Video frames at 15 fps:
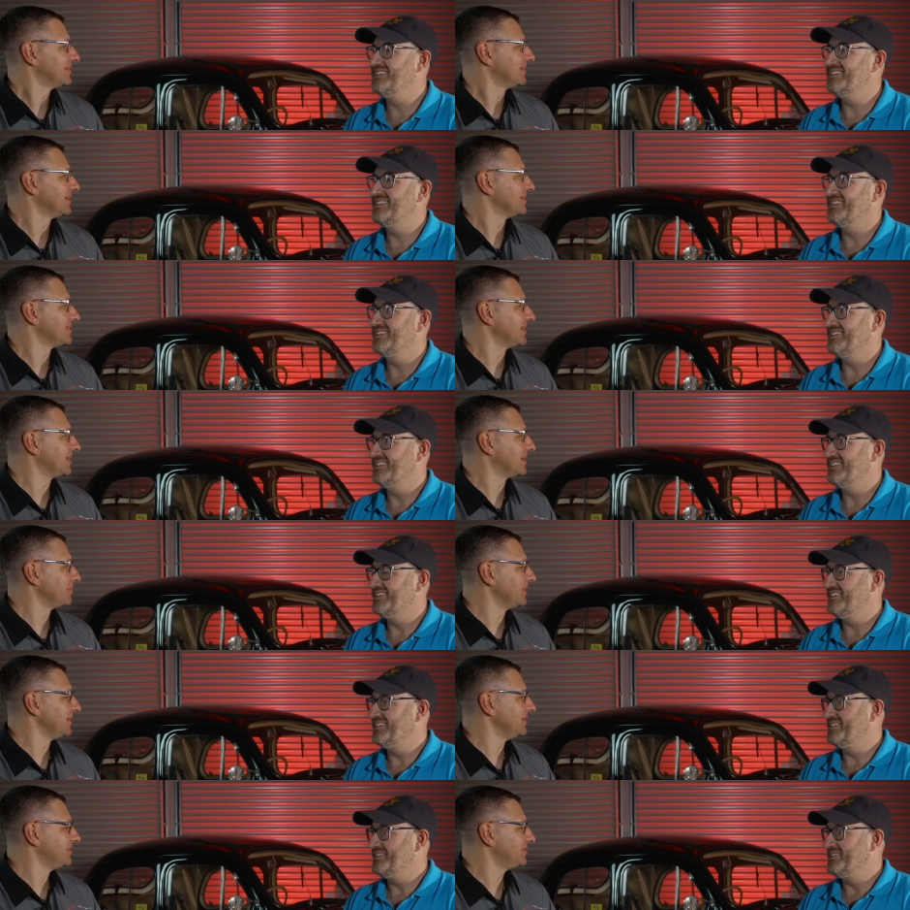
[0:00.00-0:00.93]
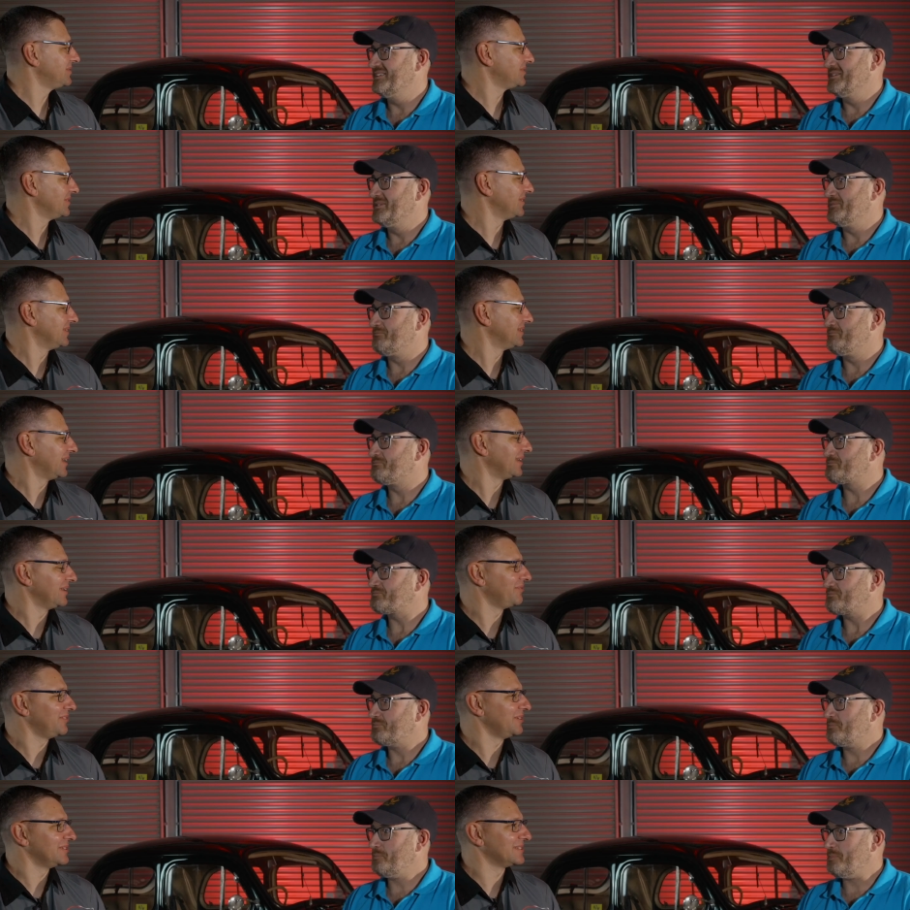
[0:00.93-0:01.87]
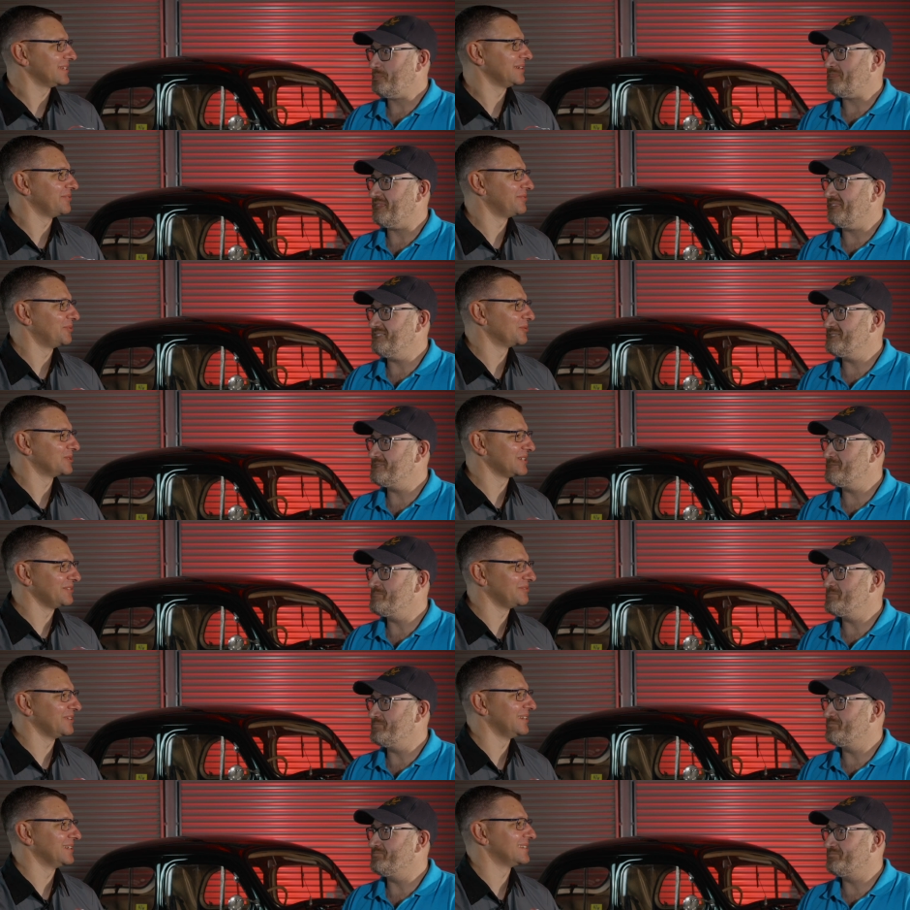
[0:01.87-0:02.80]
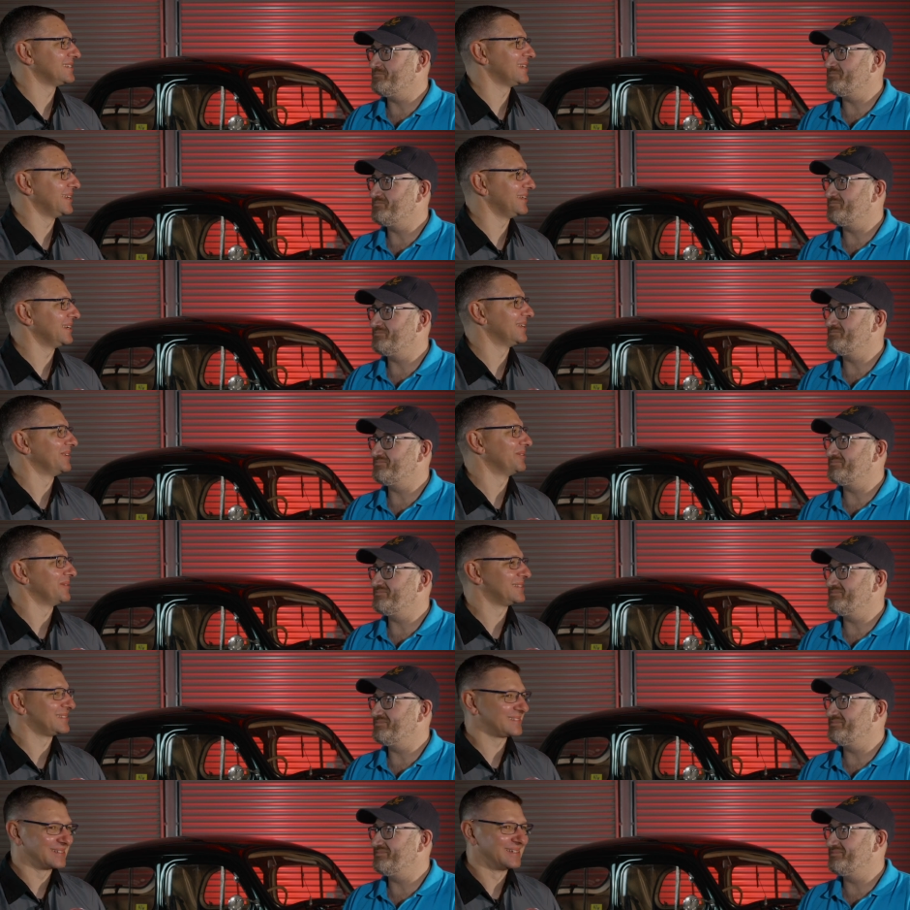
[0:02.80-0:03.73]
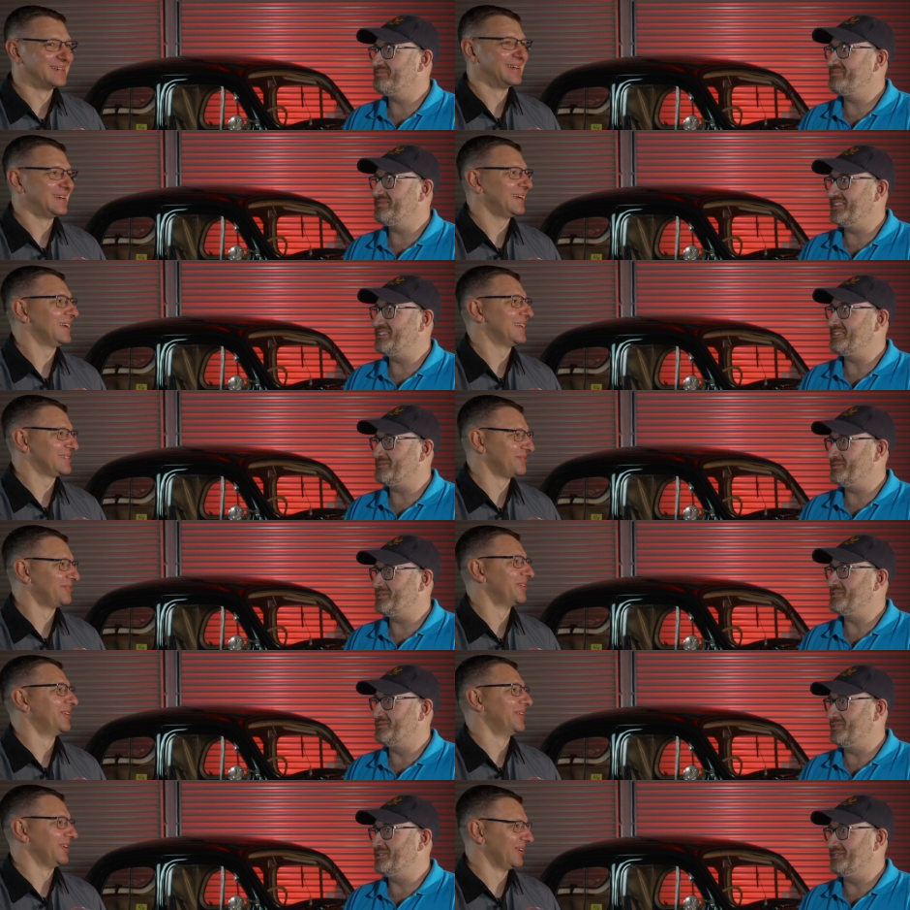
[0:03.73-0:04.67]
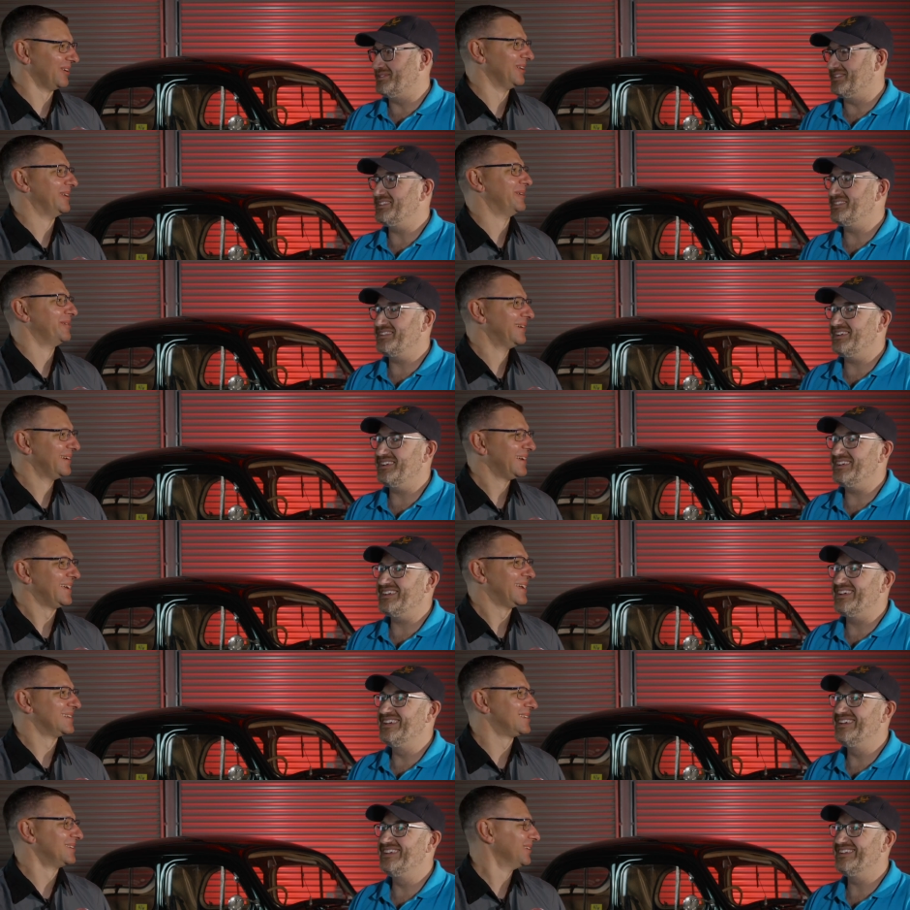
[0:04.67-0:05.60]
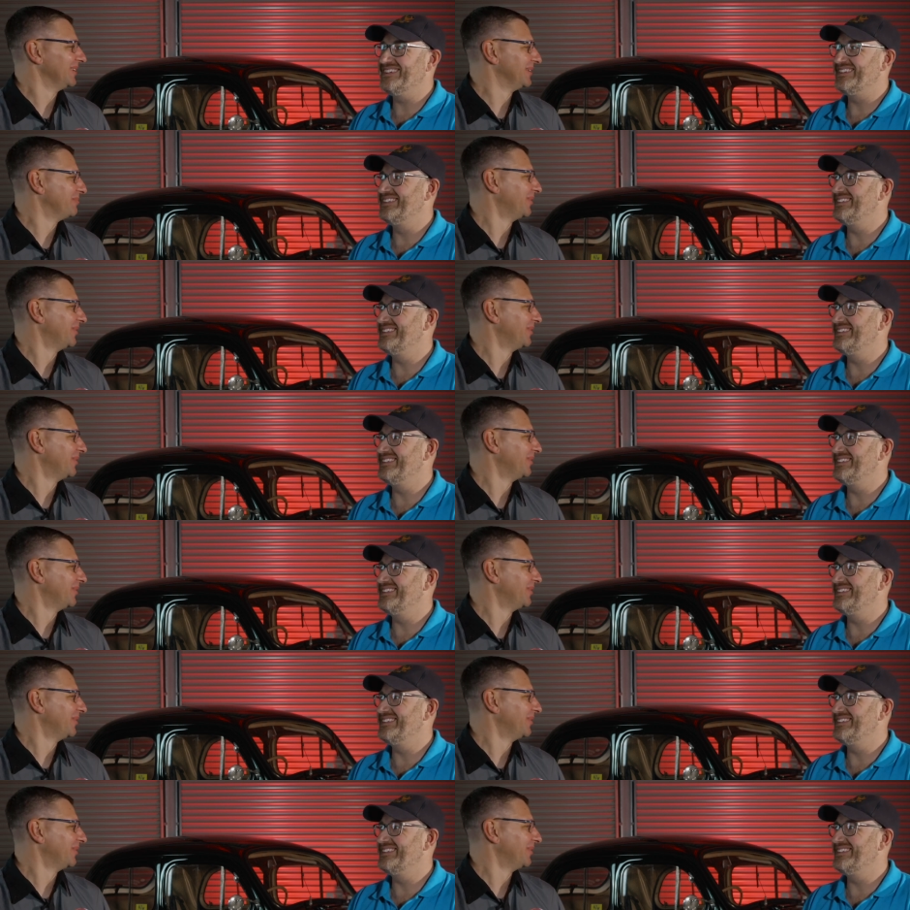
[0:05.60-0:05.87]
Speaker 1: So, so you can be certain that if you see a 4CV and it's sand yellow, it's, it's, it's a very early, yeah. it's an early